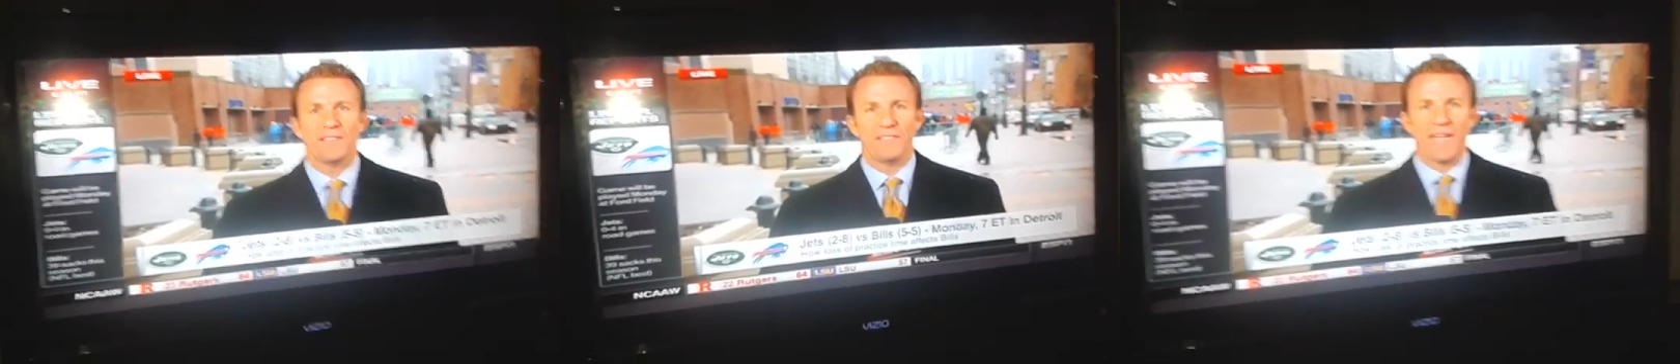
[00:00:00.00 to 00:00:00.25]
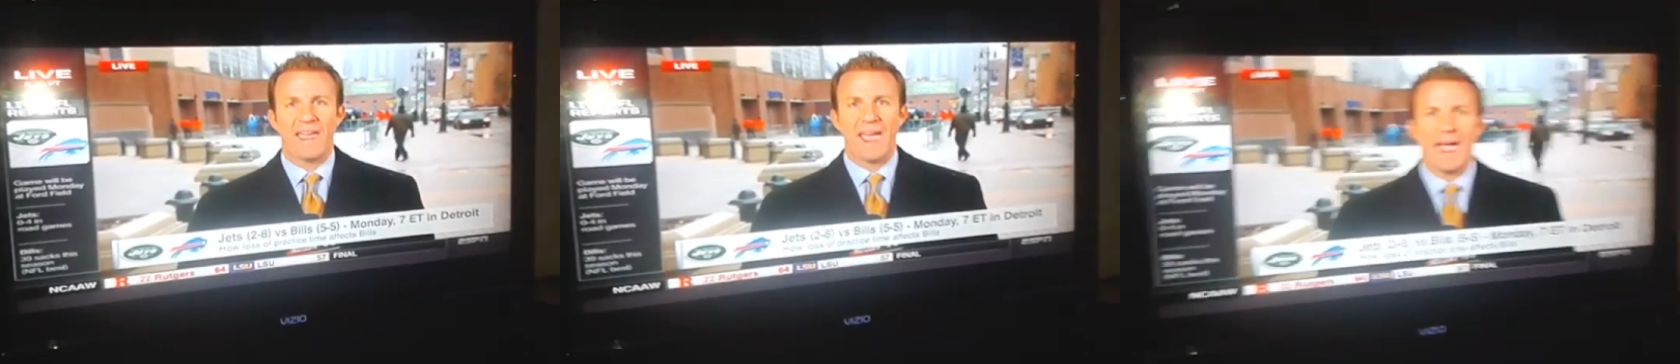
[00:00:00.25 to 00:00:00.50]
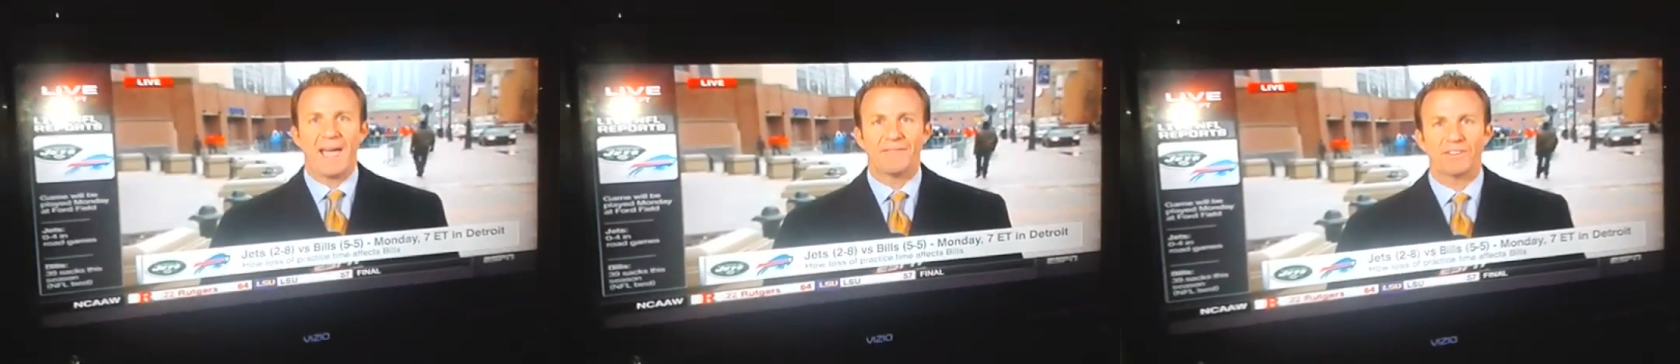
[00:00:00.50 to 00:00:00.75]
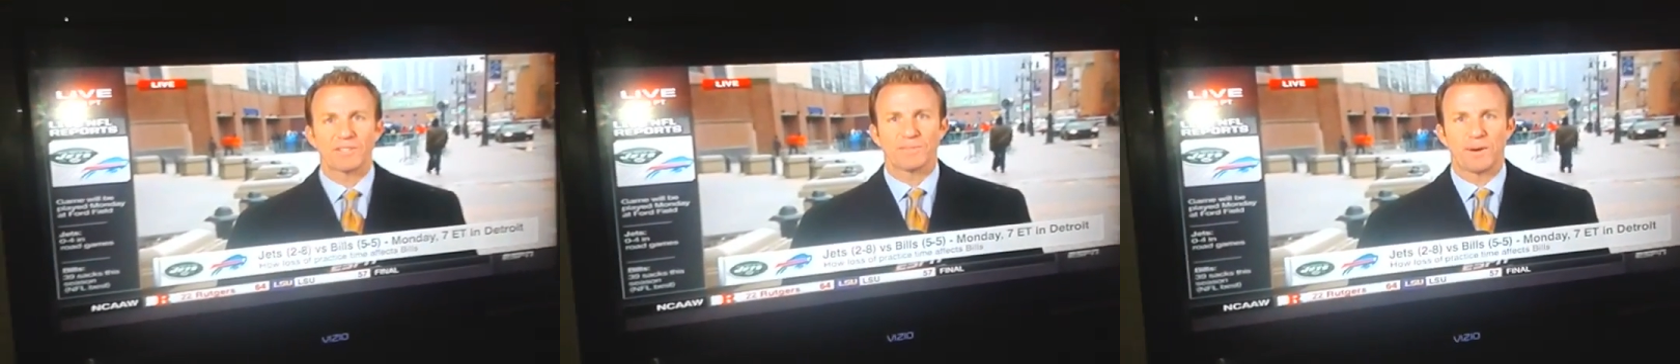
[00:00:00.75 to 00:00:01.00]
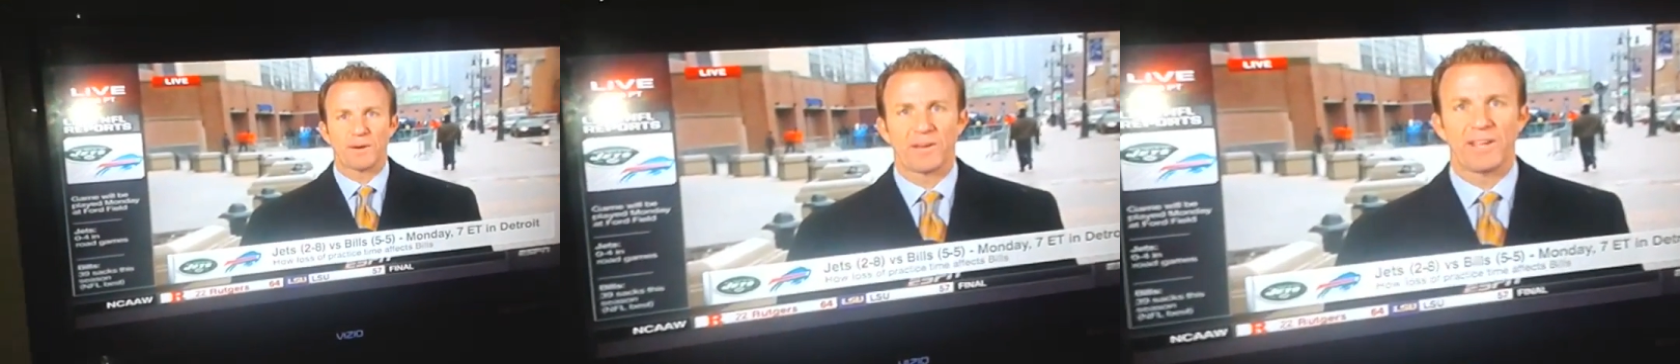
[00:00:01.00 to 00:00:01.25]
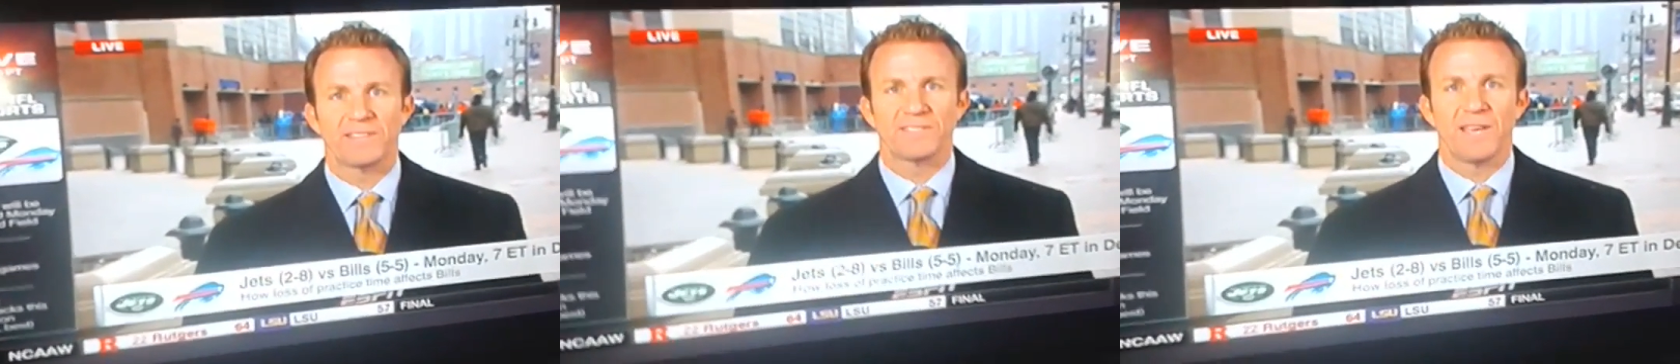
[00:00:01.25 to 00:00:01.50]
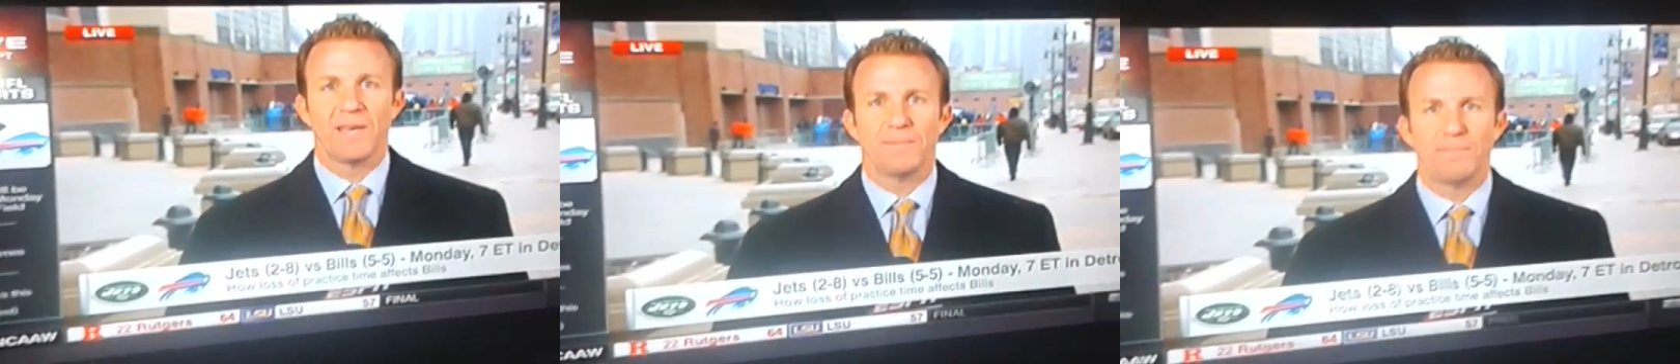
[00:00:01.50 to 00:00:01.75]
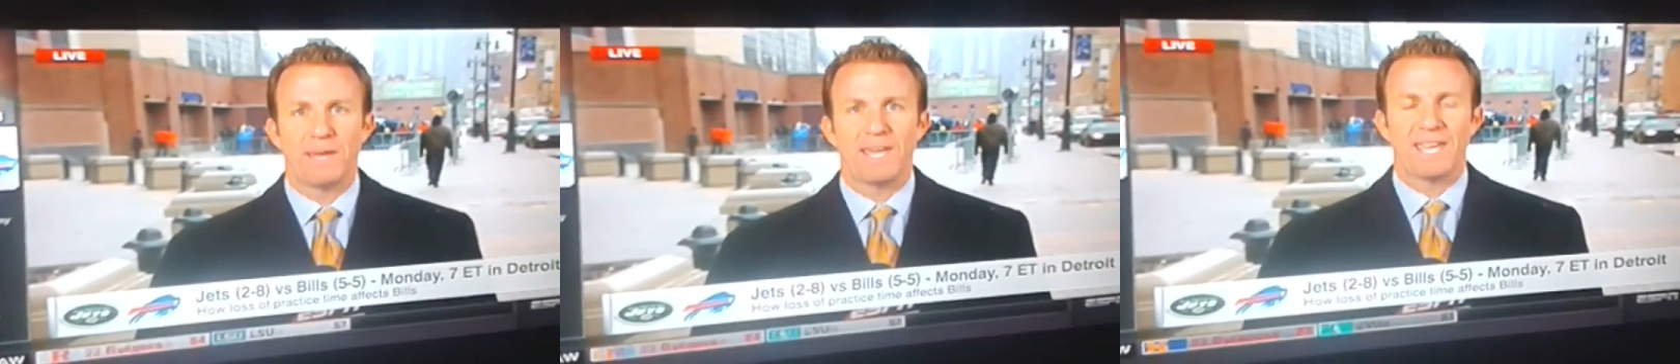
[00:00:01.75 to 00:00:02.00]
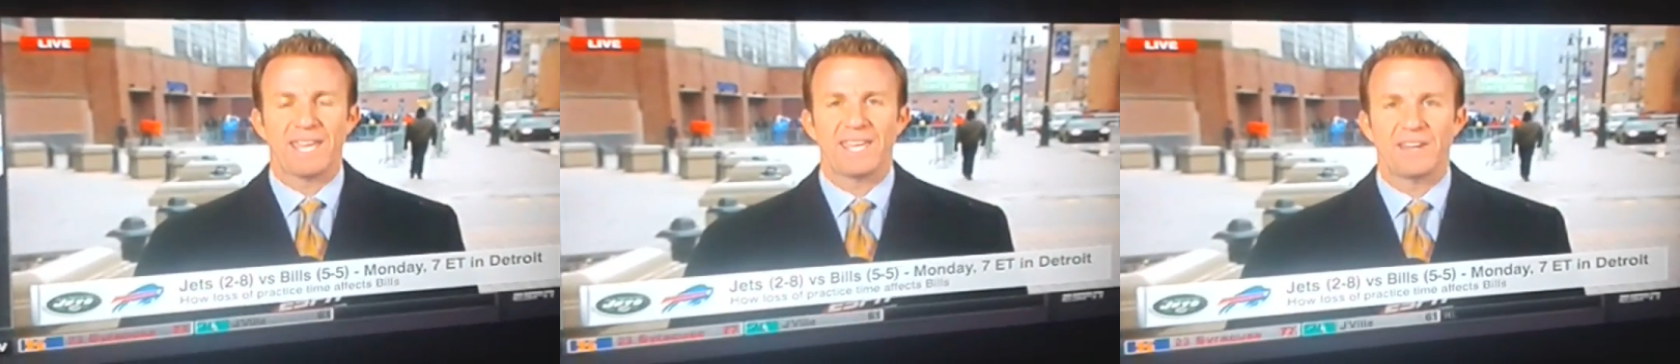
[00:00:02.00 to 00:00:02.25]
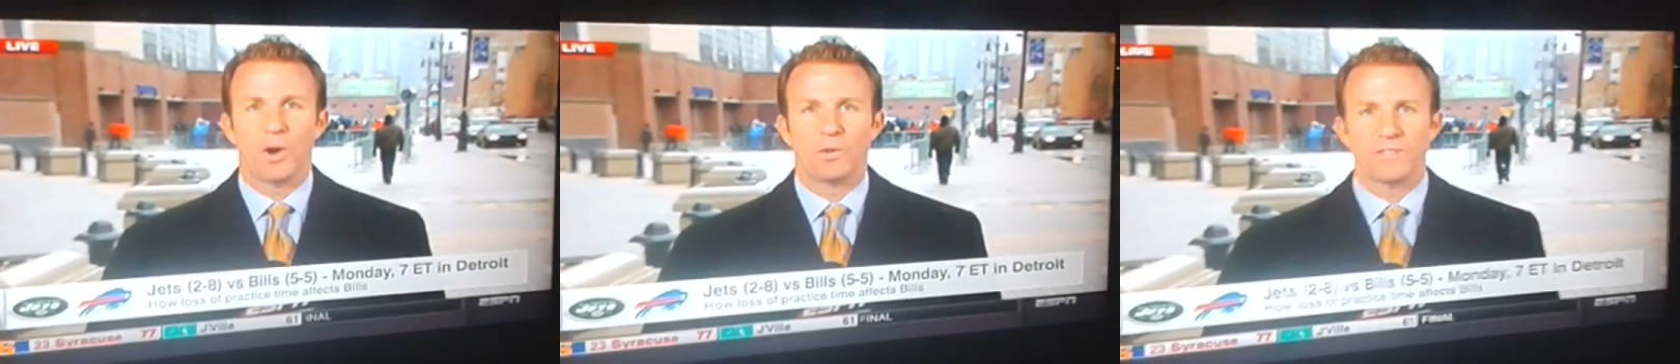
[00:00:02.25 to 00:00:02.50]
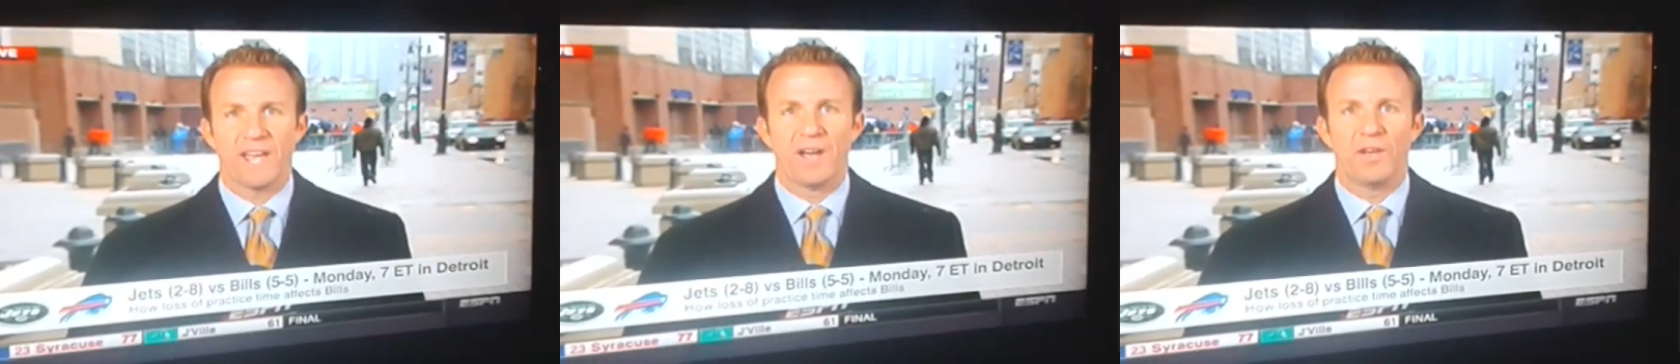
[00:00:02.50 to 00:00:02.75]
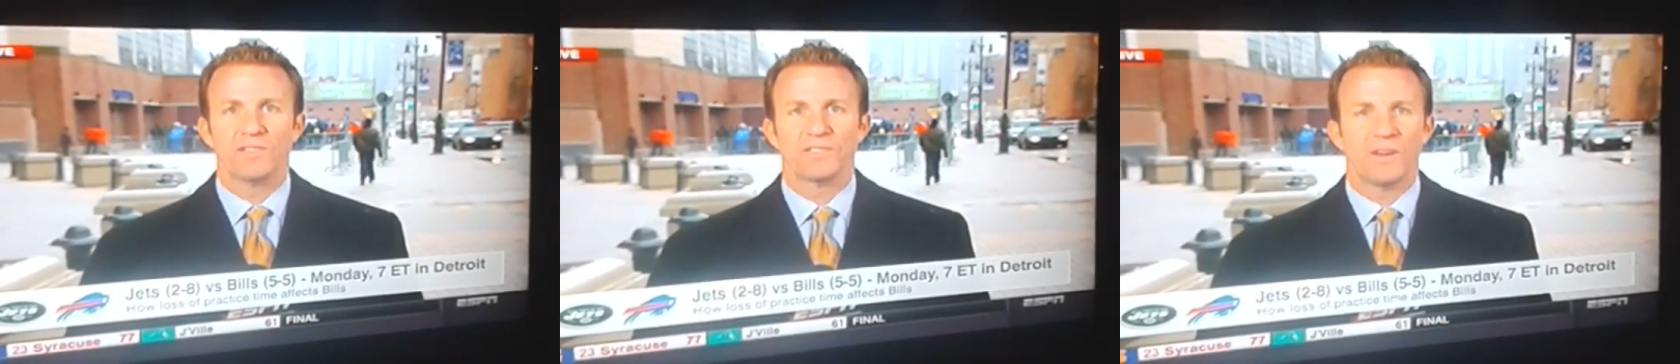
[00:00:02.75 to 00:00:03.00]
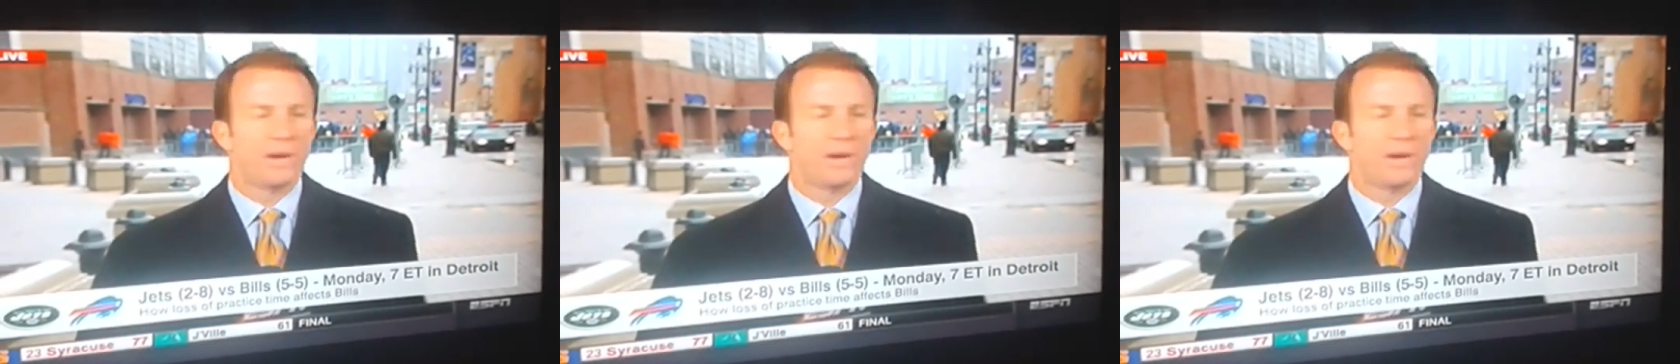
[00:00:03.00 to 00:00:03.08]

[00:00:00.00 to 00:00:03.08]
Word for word: they have experience being in hotels,